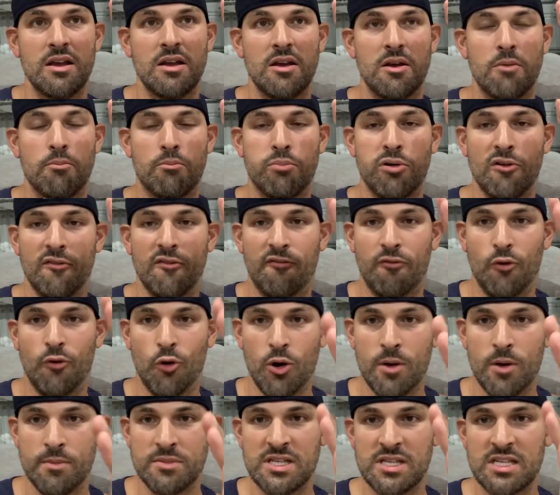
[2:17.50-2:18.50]

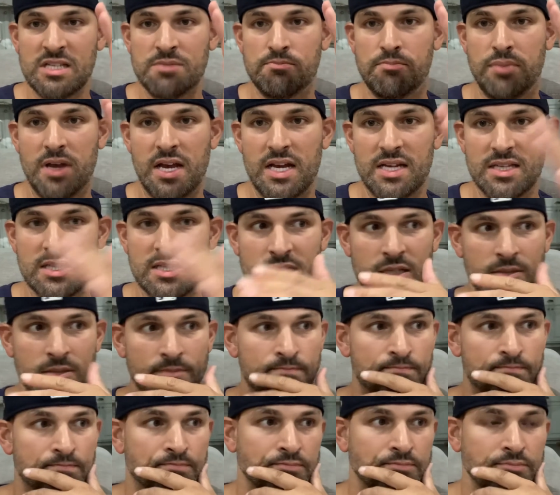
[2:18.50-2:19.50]
performs his best
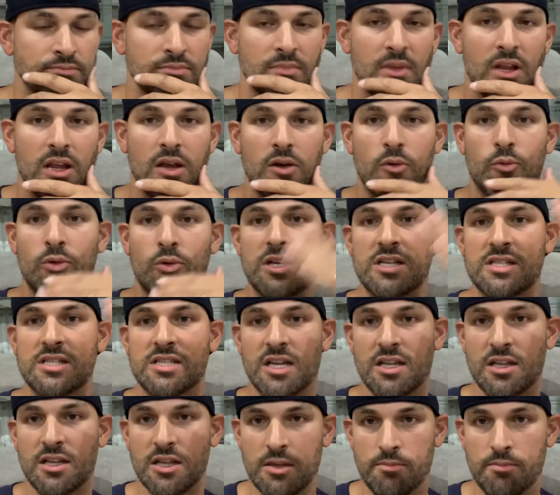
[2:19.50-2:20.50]
when it's
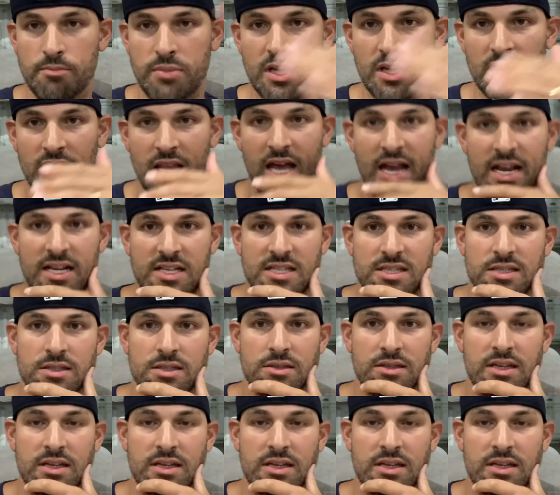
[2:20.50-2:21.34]
under the big lights.